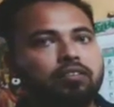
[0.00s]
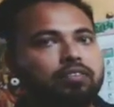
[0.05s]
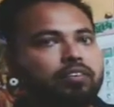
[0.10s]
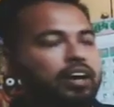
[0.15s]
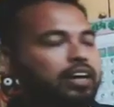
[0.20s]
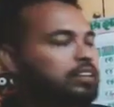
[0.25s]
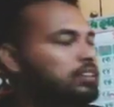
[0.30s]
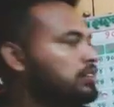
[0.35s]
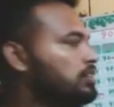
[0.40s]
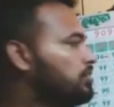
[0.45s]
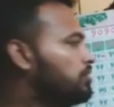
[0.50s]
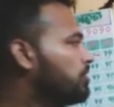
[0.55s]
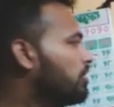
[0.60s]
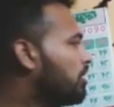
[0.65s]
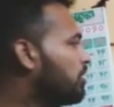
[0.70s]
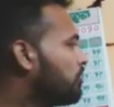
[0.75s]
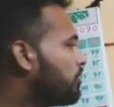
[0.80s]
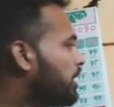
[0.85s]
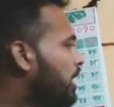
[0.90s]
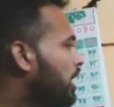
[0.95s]
First of
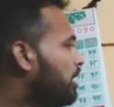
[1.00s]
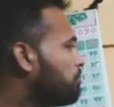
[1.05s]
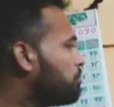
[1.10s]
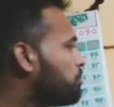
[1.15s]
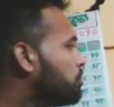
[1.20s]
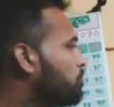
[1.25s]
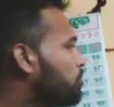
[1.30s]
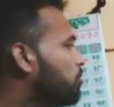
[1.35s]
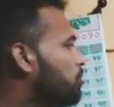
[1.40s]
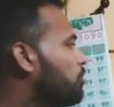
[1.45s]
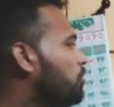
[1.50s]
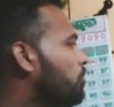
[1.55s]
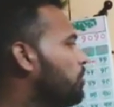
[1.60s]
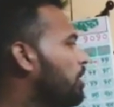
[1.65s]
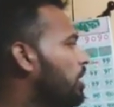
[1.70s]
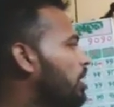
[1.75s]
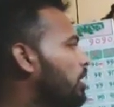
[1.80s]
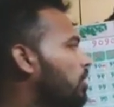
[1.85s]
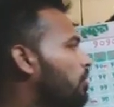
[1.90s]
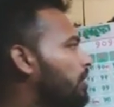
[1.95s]
all, we have to know
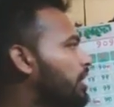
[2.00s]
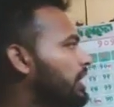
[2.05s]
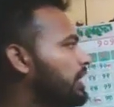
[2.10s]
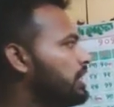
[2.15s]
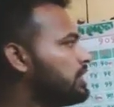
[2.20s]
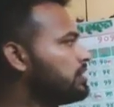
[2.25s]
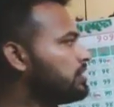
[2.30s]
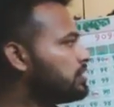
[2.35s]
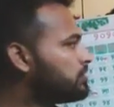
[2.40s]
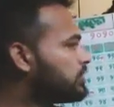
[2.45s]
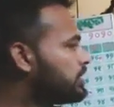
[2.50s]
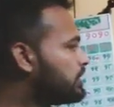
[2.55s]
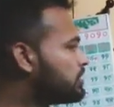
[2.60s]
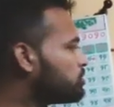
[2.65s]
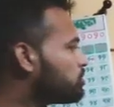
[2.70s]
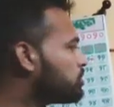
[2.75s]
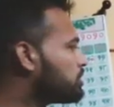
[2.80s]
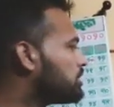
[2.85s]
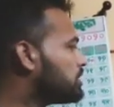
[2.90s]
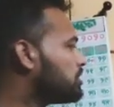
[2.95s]
what are the different
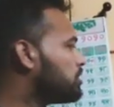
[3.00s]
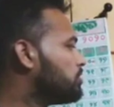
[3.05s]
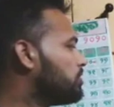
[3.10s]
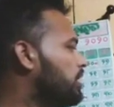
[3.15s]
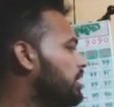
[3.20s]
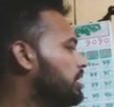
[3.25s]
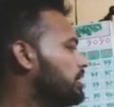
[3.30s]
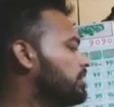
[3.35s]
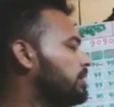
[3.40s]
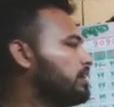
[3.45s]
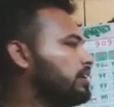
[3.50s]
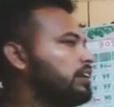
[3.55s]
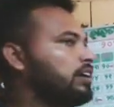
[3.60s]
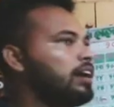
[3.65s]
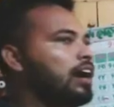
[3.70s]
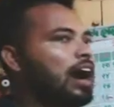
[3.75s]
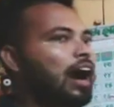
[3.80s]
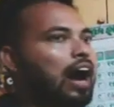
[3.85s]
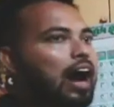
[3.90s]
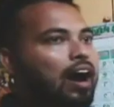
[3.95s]
sources of water,
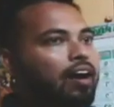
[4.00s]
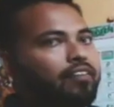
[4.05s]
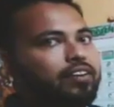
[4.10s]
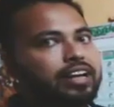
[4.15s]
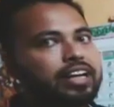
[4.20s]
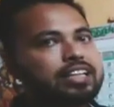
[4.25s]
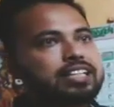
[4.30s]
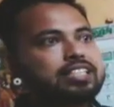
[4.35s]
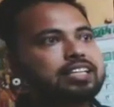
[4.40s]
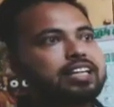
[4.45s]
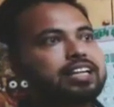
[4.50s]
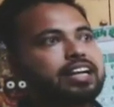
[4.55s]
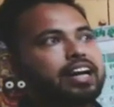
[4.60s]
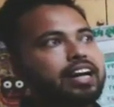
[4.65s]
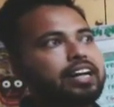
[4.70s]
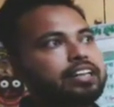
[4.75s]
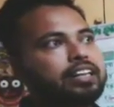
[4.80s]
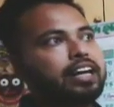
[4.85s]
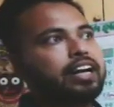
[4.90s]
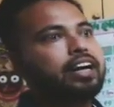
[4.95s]
how it is
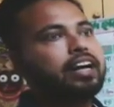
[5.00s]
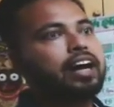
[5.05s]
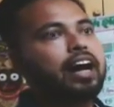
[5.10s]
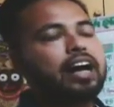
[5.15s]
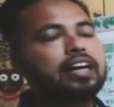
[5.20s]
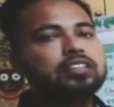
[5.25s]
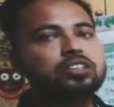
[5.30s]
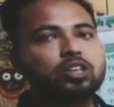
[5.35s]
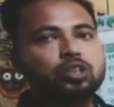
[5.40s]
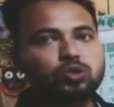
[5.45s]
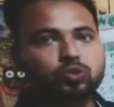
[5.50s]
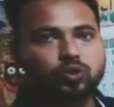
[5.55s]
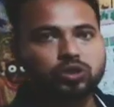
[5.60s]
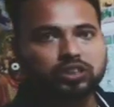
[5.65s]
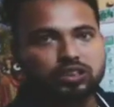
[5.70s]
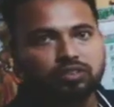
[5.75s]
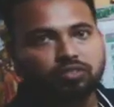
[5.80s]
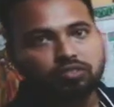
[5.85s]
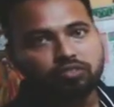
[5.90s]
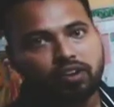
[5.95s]
reacted as the
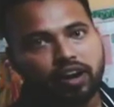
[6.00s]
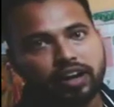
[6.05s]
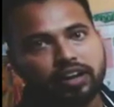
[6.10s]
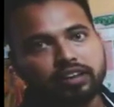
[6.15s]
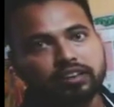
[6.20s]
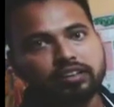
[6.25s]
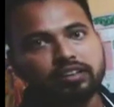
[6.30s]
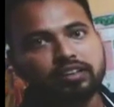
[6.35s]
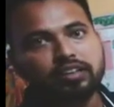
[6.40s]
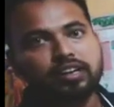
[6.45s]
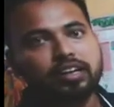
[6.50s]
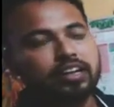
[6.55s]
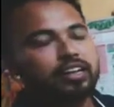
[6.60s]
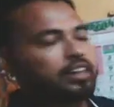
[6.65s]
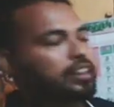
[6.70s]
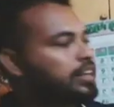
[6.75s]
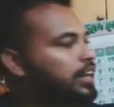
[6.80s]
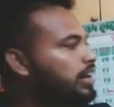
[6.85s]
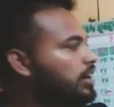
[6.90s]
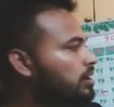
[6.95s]
sources of water.
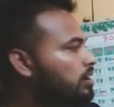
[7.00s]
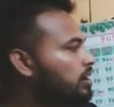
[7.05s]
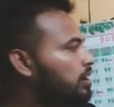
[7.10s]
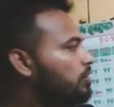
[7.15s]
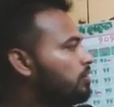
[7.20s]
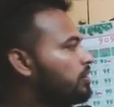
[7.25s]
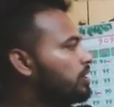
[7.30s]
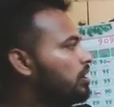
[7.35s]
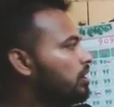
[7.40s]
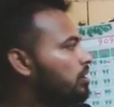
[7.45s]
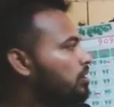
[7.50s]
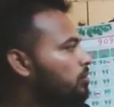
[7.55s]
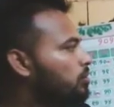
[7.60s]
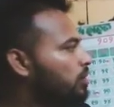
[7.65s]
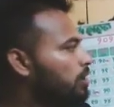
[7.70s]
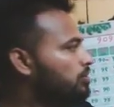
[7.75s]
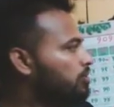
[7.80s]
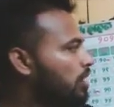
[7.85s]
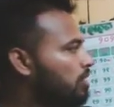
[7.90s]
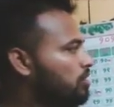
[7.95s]
Then we all know
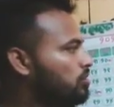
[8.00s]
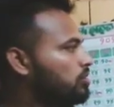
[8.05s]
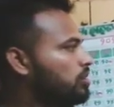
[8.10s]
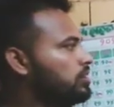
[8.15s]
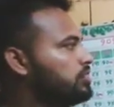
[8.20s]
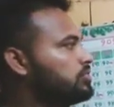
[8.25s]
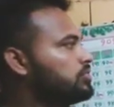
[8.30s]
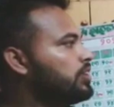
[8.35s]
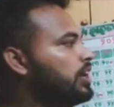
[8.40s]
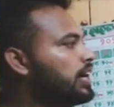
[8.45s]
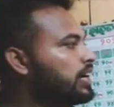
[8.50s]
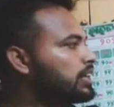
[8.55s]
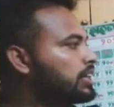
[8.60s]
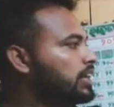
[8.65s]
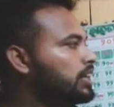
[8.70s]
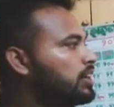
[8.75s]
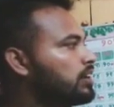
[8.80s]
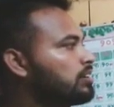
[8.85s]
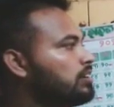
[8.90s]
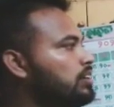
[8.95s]
about the effects
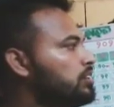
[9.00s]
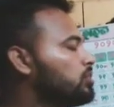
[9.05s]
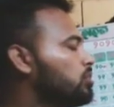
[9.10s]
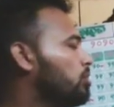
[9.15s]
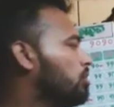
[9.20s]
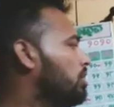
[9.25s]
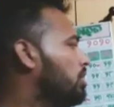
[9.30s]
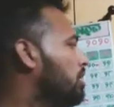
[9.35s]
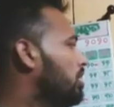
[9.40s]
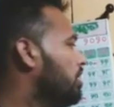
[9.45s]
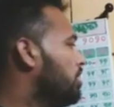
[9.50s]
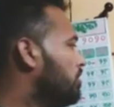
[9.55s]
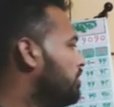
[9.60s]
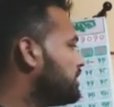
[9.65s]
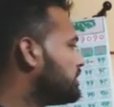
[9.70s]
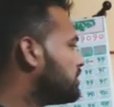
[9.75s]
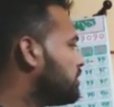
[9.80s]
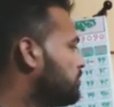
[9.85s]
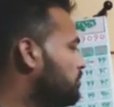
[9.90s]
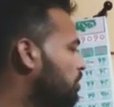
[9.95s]
and the control.
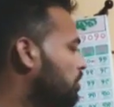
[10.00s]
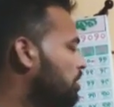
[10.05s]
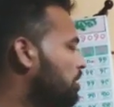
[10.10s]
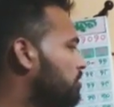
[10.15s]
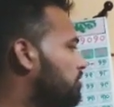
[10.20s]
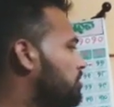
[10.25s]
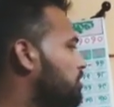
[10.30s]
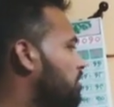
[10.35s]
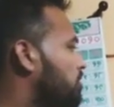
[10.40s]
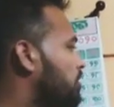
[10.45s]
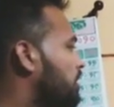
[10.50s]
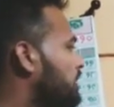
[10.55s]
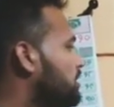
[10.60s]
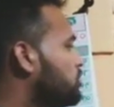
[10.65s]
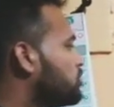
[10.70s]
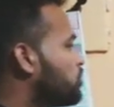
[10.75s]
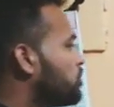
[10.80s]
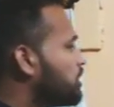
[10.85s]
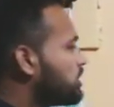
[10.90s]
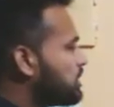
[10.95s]
First of all, the
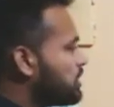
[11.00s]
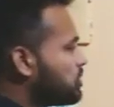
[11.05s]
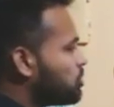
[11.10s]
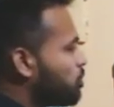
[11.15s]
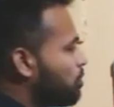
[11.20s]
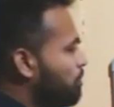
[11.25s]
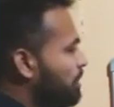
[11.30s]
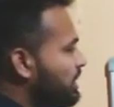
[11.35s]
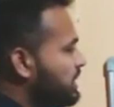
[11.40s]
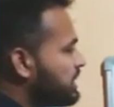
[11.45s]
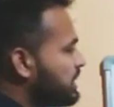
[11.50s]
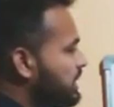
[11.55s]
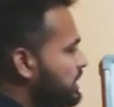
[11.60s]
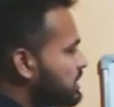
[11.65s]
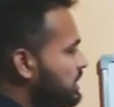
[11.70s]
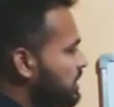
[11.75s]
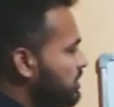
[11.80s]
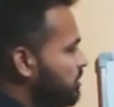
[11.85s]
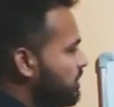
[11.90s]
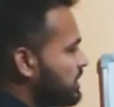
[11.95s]
first source is domestic
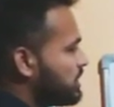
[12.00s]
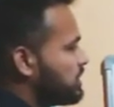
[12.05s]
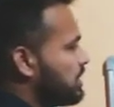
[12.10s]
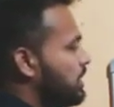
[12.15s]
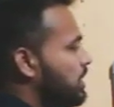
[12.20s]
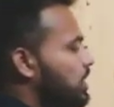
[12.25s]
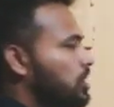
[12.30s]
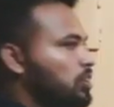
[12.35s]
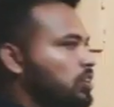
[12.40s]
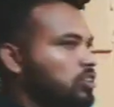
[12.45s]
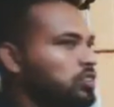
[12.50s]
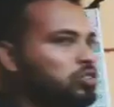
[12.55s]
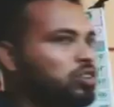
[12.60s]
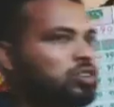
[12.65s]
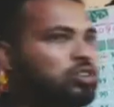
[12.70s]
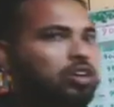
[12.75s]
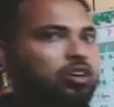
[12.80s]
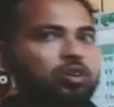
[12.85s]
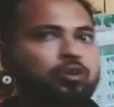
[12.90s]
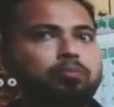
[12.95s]
sewage. So
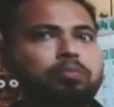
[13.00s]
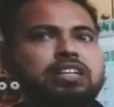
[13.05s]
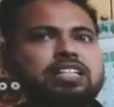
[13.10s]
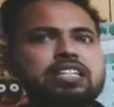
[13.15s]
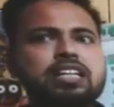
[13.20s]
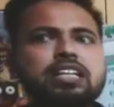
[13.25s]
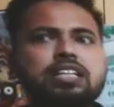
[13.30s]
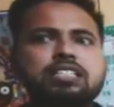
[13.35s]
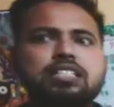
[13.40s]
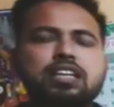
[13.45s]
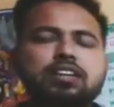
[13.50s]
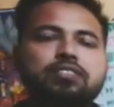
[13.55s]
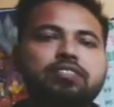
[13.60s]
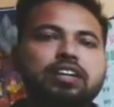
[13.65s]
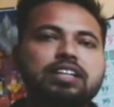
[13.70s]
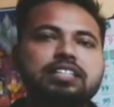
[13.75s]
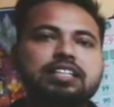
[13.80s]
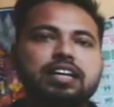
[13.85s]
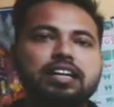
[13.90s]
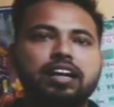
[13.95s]
the domestic
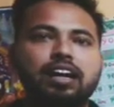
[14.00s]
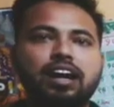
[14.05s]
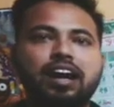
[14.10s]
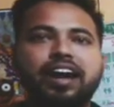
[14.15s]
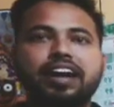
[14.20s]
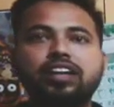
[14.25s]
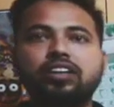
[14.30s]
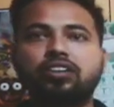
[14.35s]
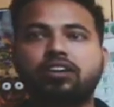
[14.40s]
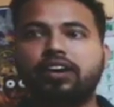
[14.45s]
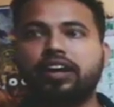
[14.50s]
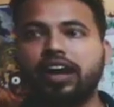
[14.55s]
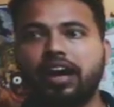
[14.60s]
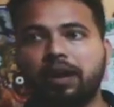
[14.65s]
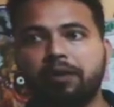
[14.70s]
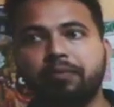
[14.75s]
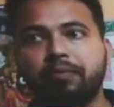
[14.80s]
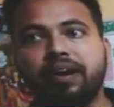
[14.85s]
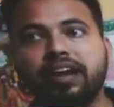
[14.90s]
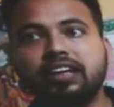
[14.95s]
sewage are like the
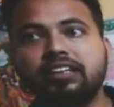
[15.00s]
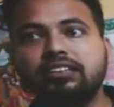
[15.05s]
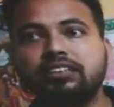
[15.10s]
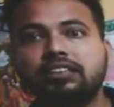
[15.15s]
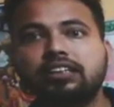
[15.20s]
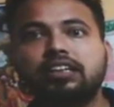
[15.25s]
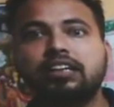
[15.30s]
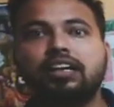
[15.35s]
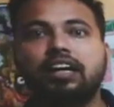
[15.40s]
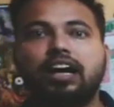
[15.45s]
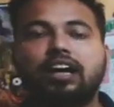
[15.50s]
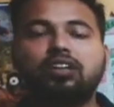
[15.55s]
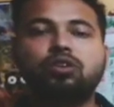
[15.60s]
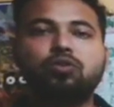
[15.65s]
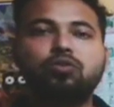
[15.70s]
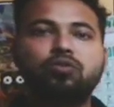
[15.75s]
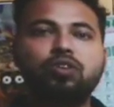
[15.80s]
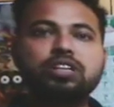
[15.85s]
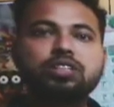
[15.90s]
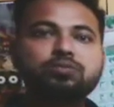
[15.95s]
garbage and the
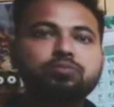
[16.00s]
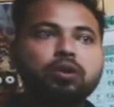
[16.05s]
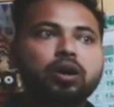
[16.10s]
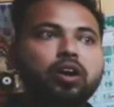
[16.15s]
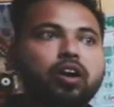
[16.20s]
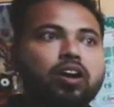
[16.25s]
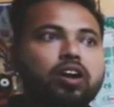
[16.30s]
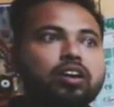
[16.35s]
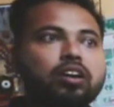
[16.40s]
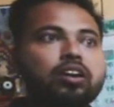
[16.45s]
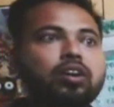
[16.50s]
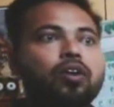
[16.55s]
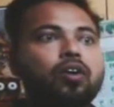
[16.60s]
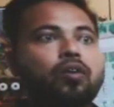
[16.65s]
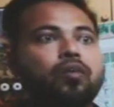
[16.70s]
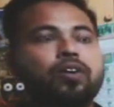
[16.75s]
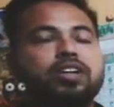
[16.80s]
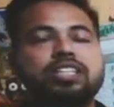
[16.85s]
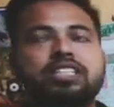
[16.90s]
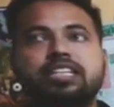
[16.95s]
waste product
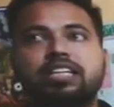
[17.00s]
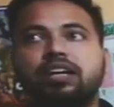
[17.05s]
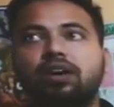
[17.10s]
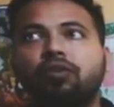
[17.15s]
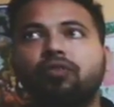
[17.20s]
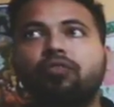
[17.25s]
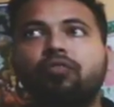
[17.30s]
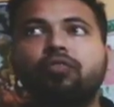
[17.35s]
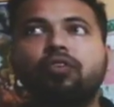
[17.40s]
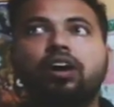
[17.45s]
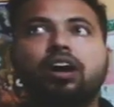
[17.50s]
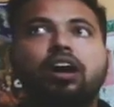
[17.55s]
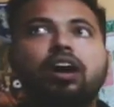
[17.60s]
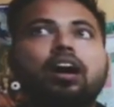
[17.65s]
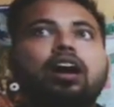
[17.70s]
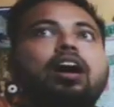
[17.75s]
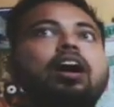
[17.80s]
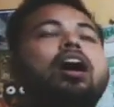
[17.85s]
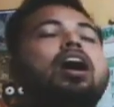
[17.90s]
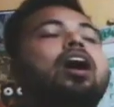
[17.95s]

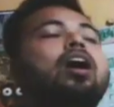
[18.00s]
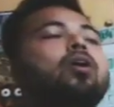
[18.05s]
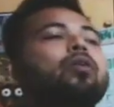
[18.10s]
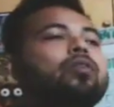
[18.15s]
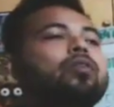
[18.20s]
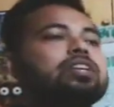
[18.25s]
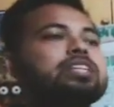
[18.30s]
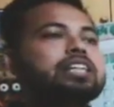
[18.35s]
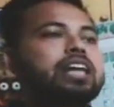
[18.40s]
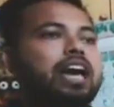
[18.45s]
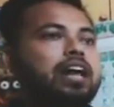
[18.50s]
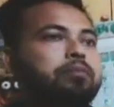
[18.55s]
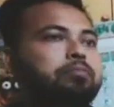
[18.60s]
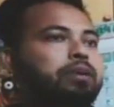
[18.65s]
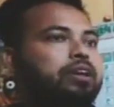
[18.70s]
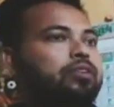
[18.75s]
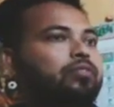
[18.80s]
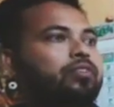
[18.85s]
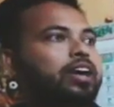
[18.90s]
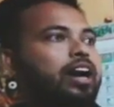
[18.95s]
which can
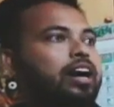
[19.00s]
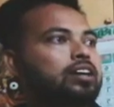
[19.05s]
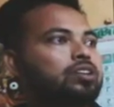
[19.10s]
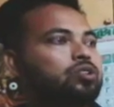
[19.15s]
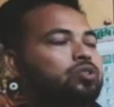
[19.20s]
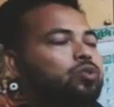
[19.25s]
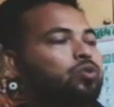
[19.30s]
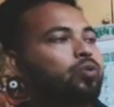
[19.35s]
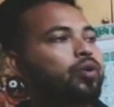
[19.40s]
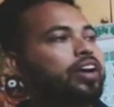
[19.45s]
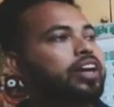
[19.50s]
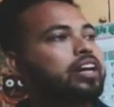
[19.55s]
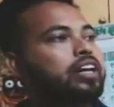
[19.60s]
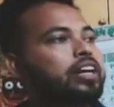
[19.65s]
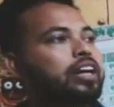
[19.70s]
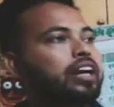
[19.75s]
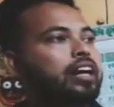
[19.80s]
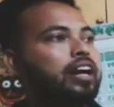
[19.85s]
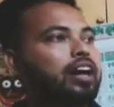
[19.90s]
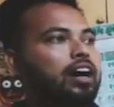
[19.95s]
be we are
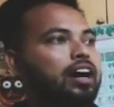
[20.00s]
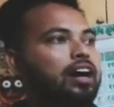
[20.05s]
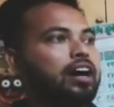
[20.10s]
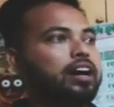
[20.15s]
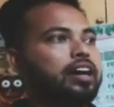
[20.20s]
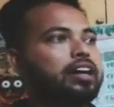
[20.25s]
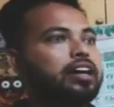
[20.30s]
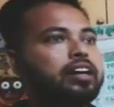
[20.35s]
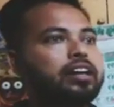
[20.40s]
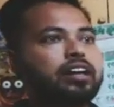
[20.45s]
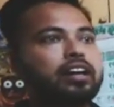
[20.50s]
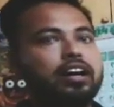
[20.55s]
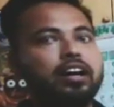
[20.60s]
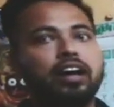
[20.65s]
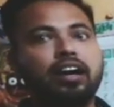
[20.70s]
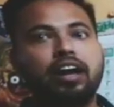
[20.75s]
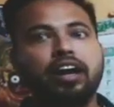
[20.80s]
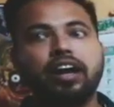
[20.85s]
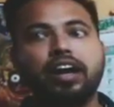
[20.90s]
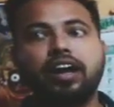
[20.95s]
throwing in
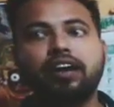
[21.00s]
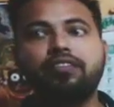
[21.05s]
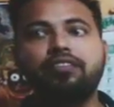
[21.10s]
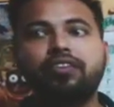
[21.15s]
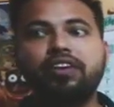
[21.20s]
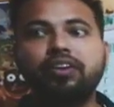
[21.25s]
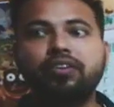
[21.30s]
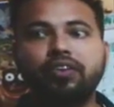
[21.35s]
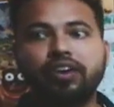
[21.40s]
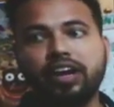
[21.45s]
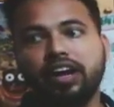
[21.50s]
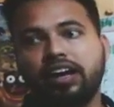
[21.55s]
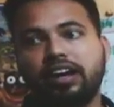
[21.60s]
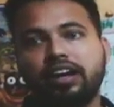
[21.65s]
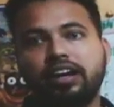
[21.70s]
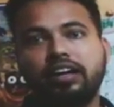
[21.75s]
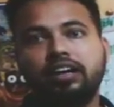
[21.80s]
everywhere,